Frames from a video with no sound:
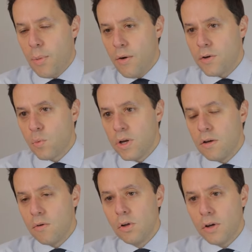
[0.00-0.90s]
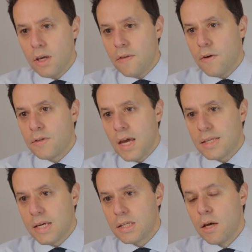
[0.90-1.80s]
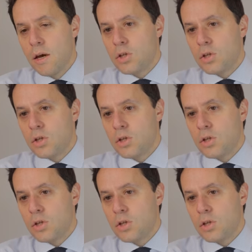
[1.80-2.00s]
about is when you're looking at those assets,